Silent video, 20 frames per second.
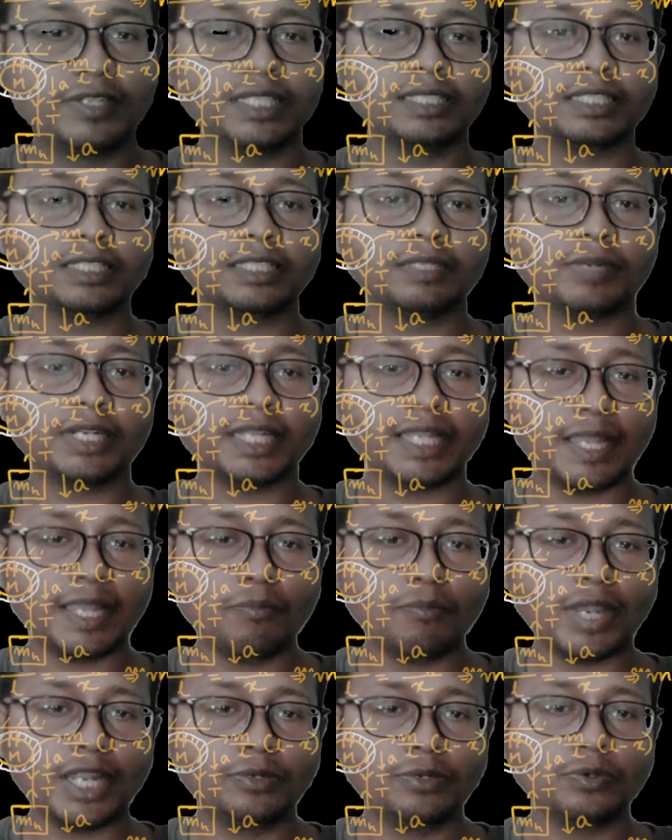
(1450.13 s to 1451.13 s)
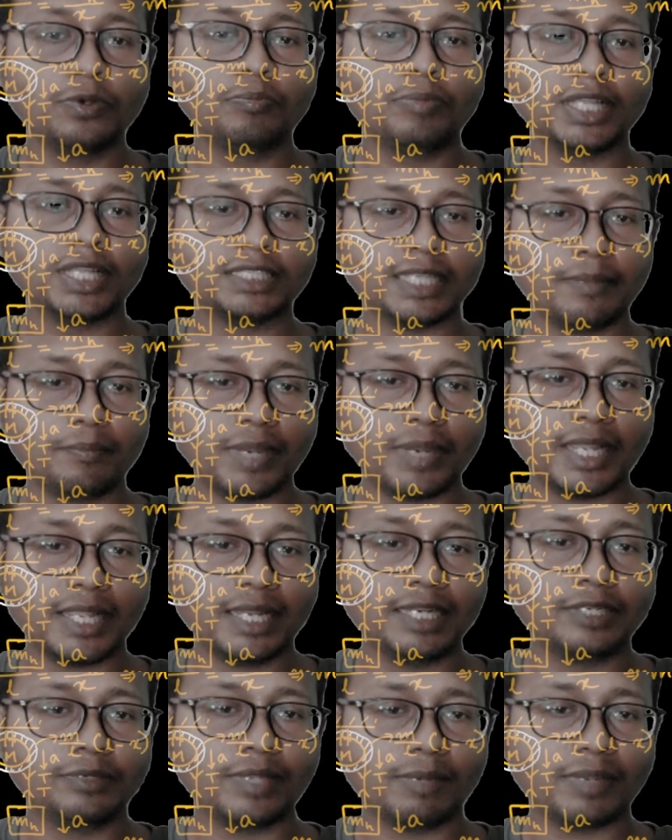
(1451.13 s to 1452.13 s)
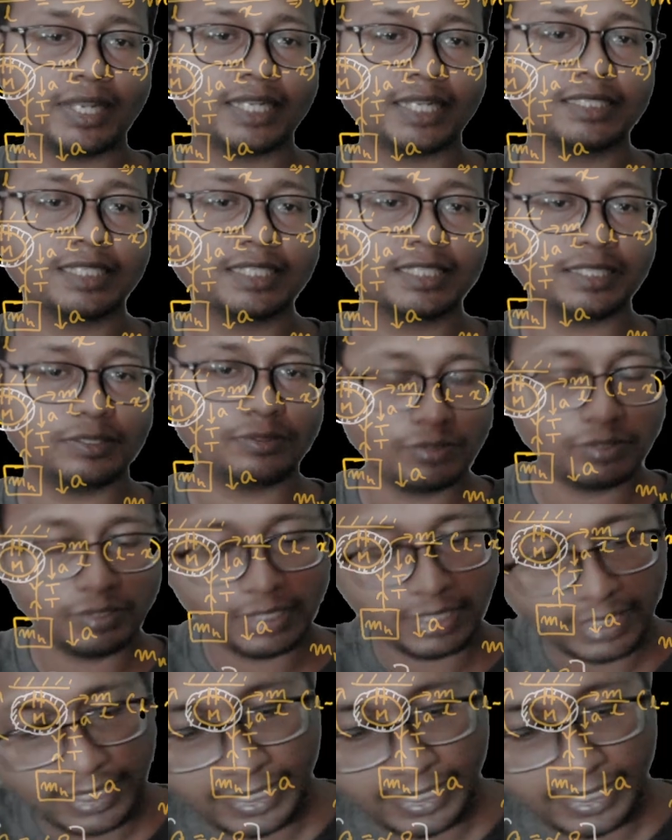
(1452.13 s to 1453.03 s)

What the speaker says: of t is nothing but m by 2 plus m by l into l minus x into